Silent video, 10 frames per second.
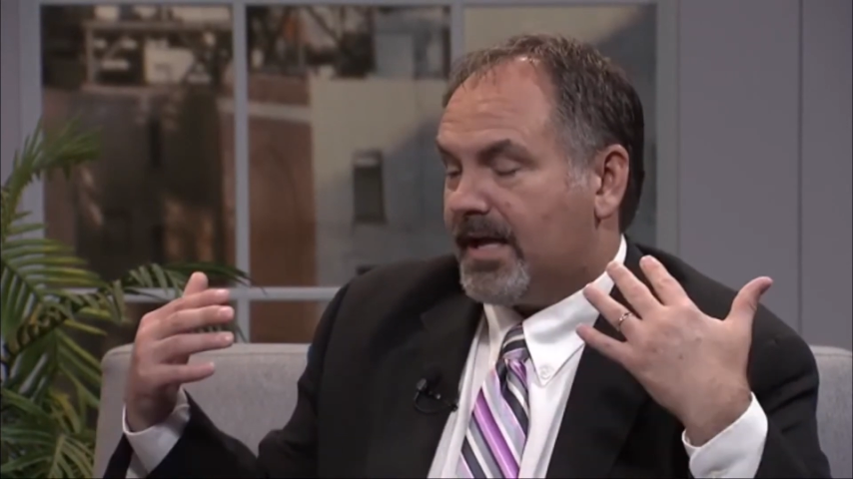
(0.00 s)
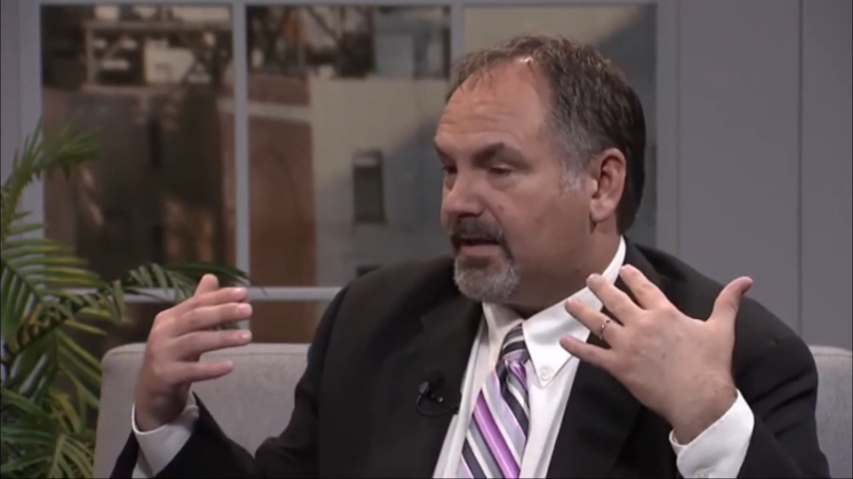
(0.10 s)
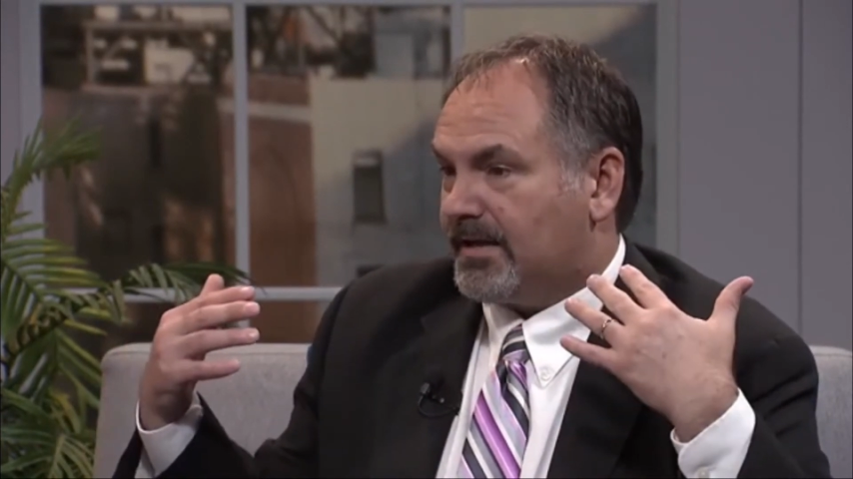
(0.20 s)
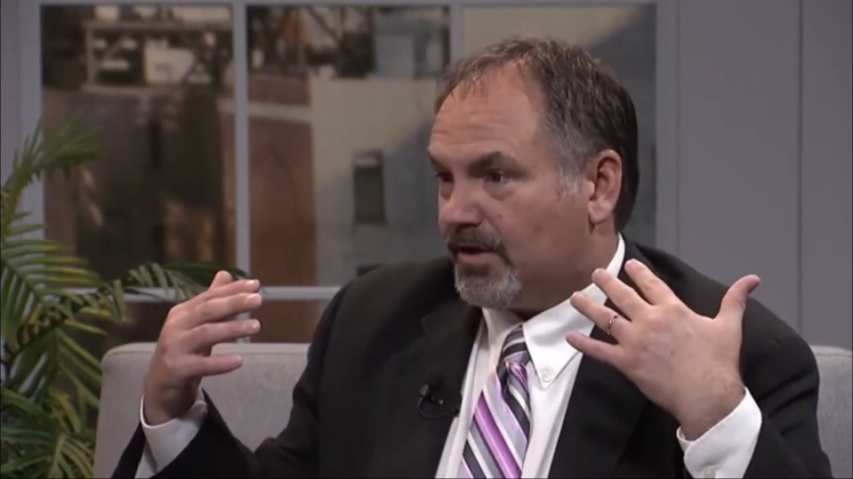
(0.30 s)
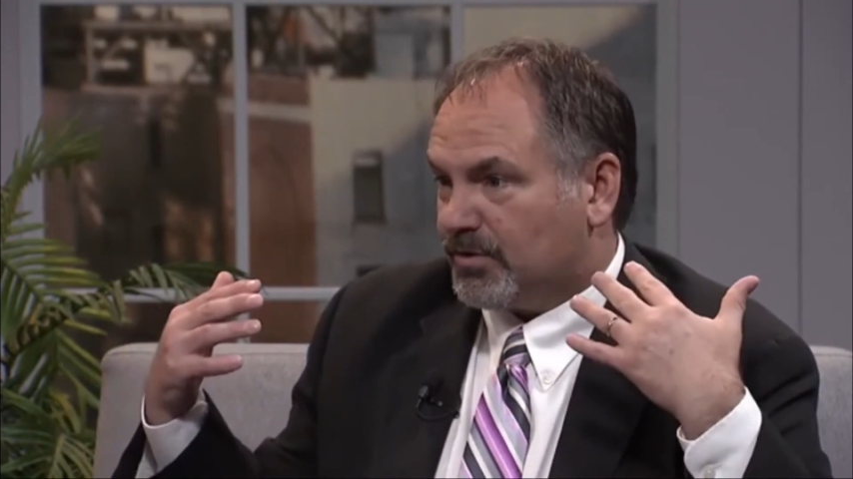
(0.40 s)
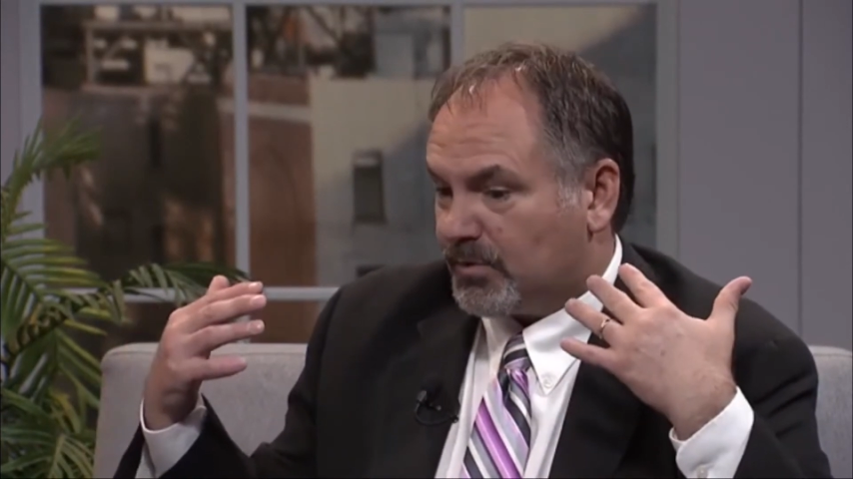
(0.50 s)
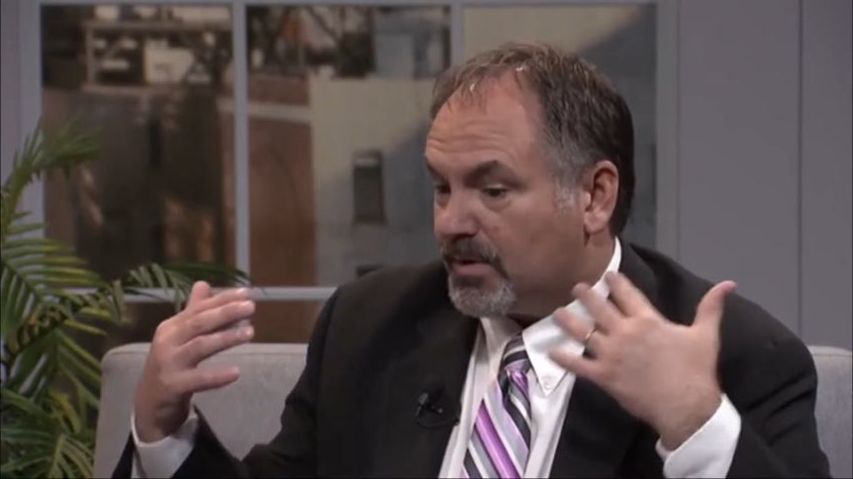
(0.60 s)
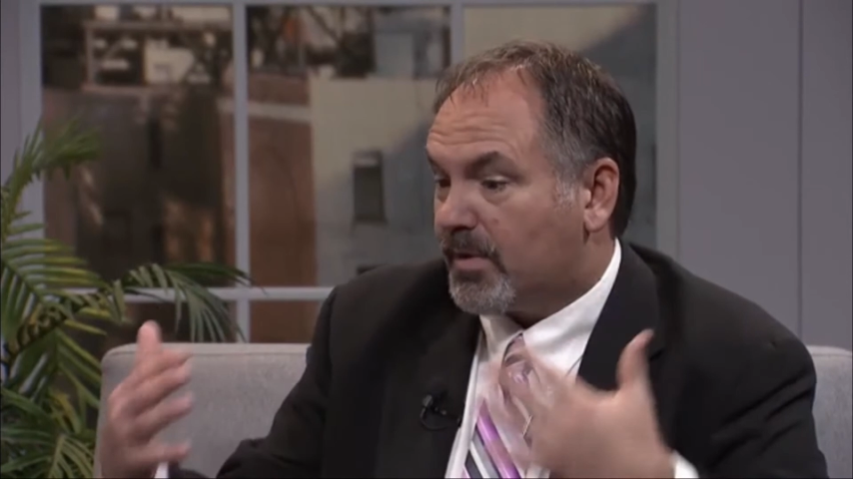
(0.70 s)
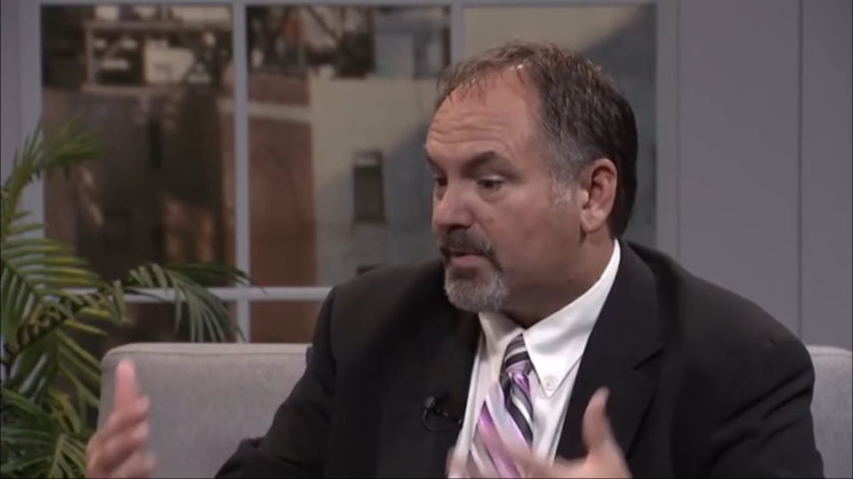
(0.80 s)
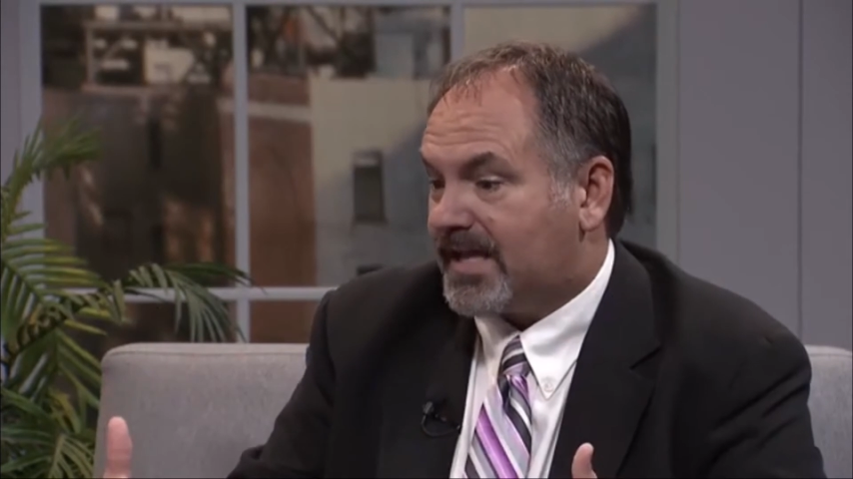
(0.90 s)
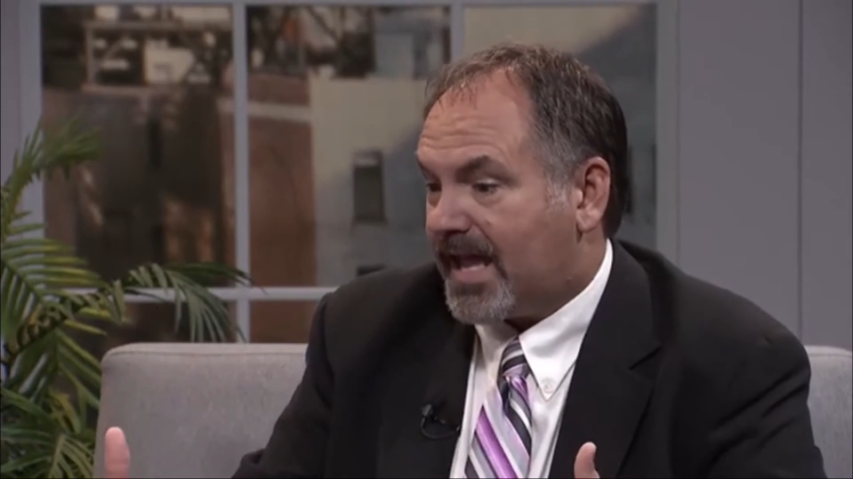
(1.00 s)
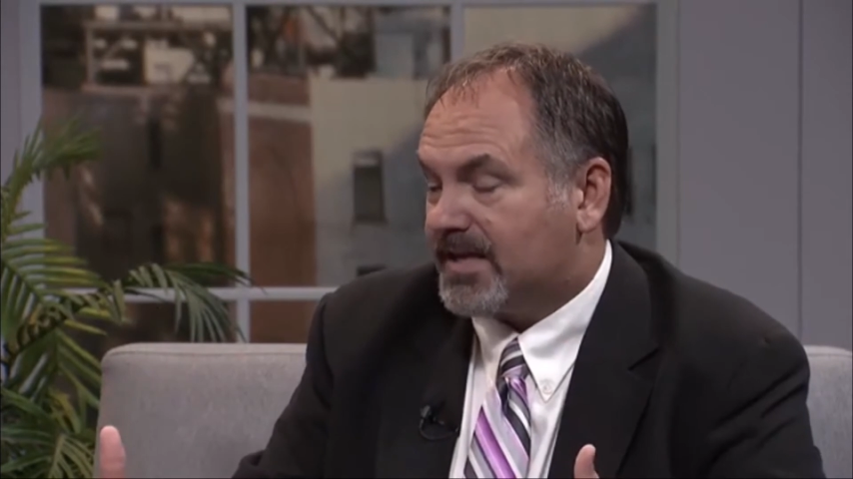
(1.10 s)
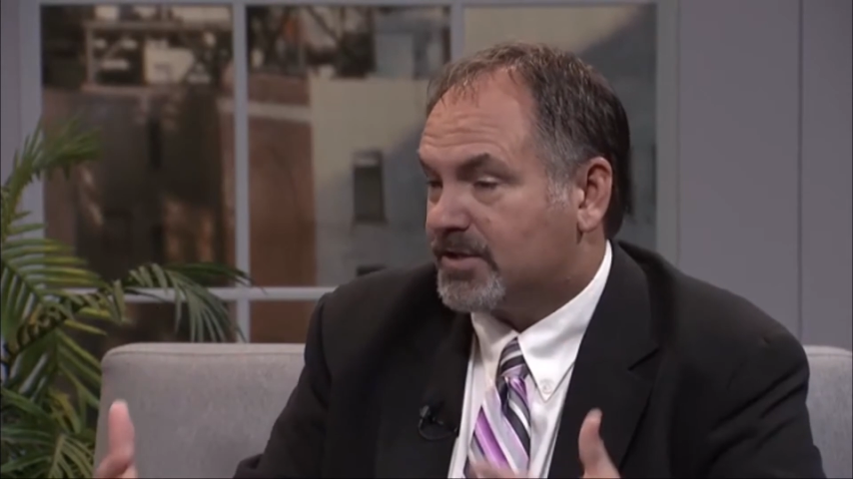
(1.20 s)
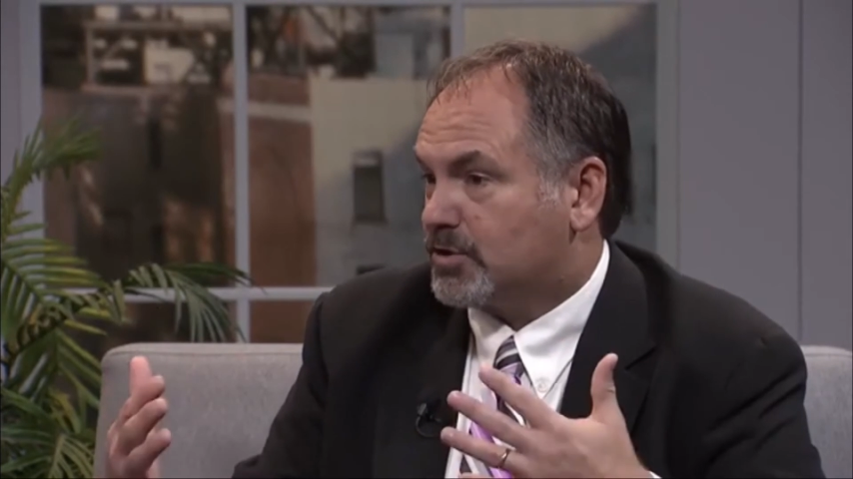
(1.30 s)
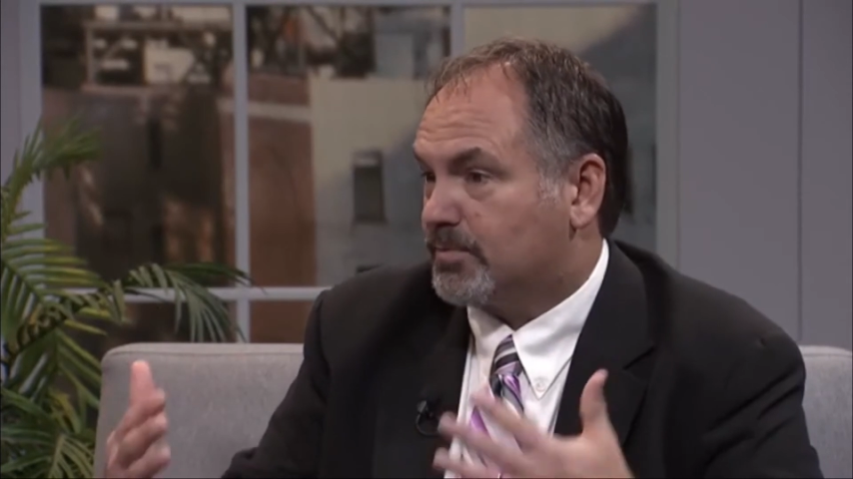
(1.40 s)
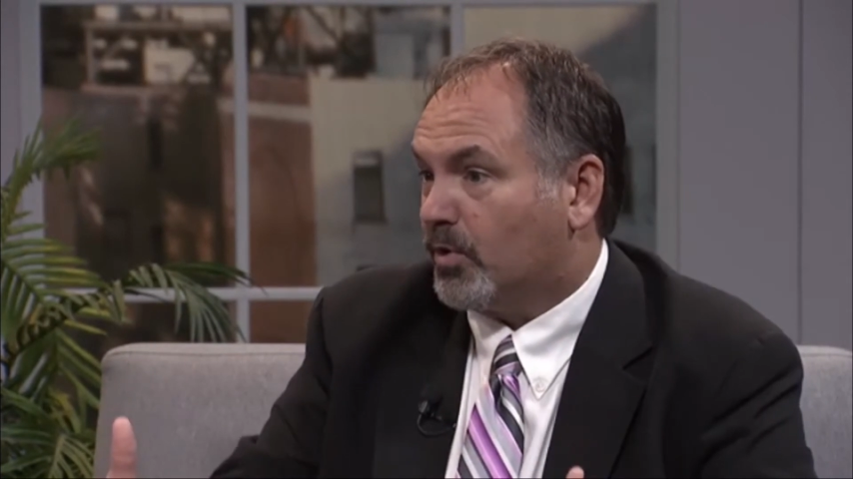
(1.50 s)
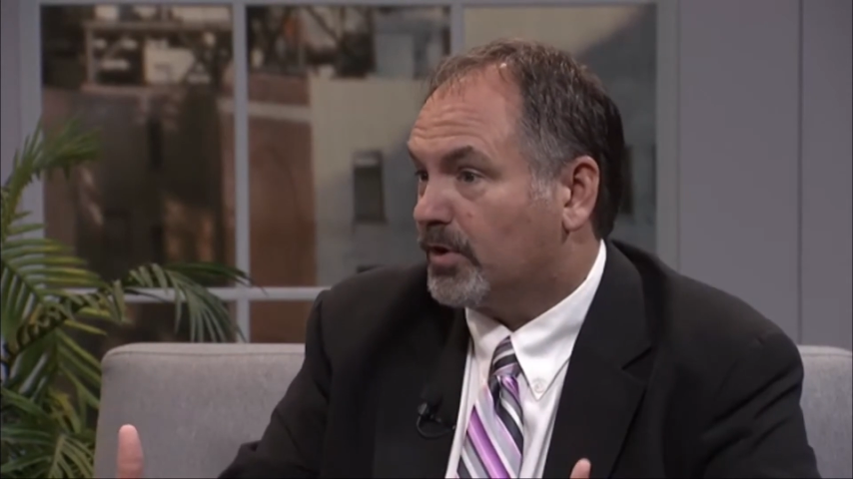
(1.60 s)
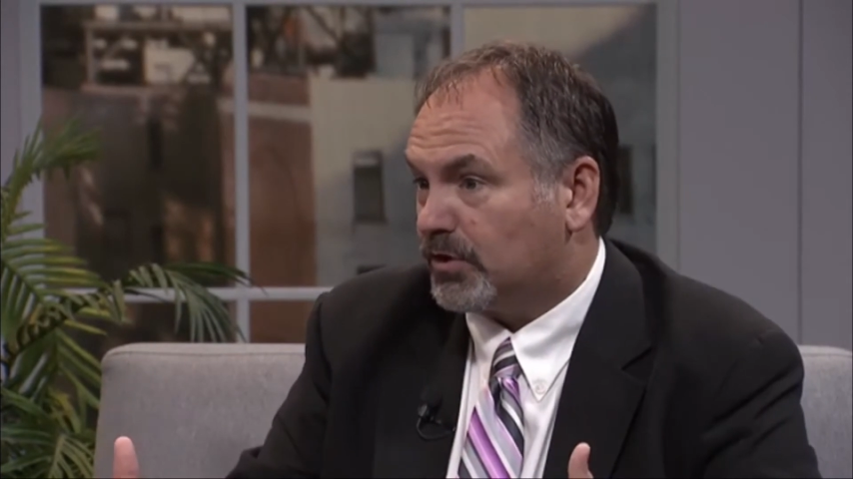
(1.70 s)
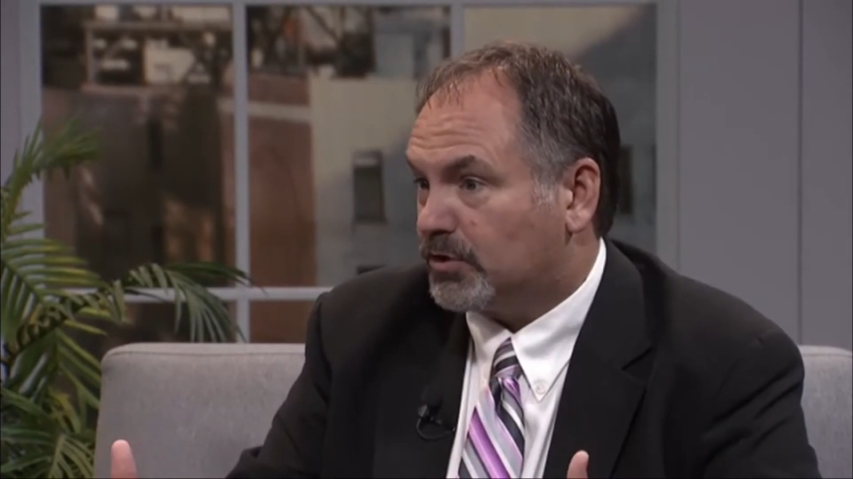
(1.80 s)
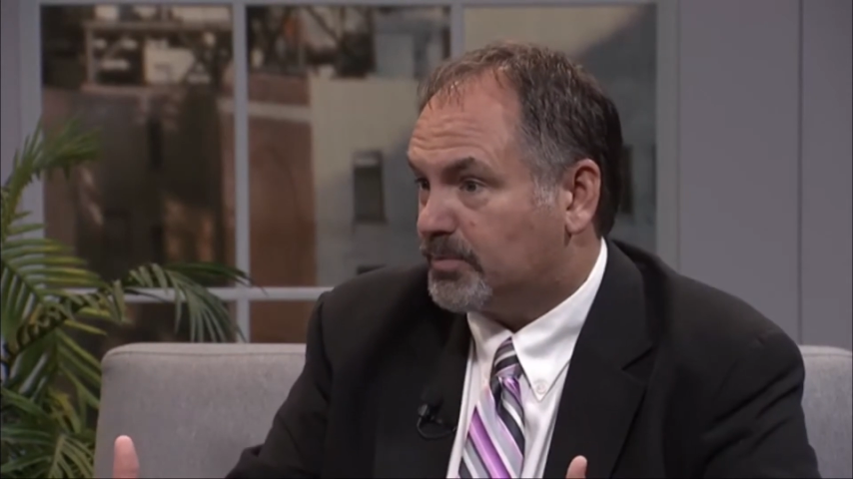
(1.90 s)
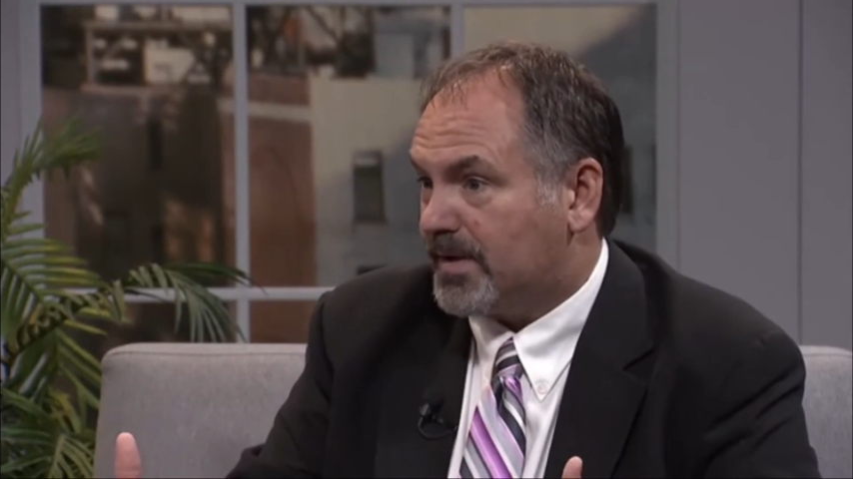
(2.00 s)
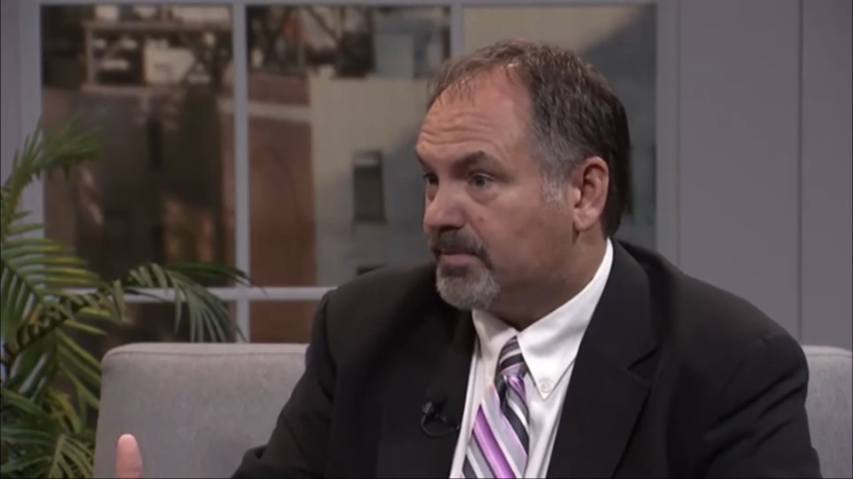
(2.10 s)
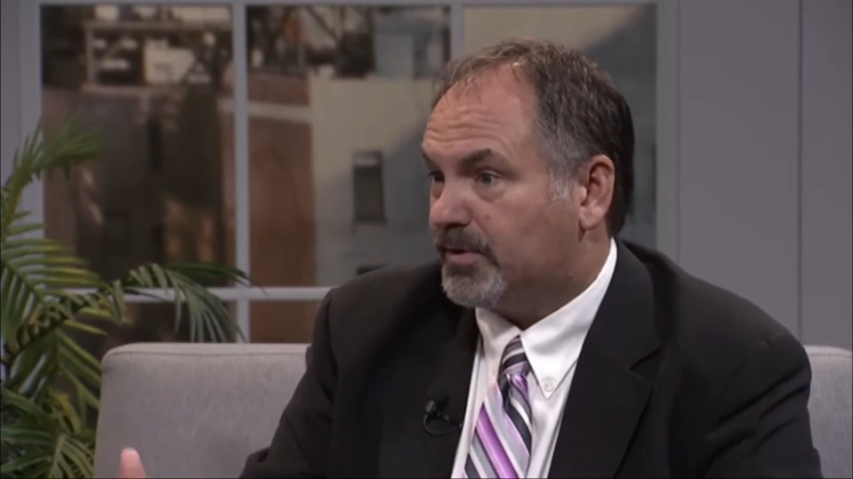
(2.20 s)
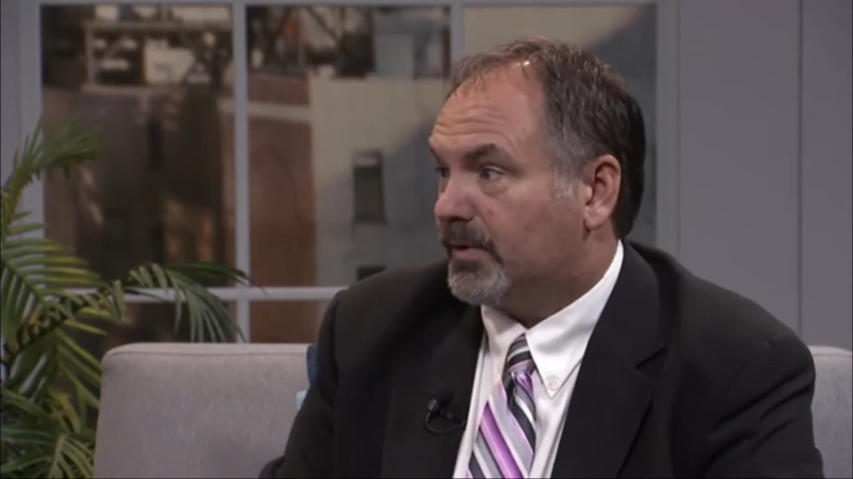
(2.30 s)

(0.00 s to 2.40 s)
eh, you know doing what we can to support those people who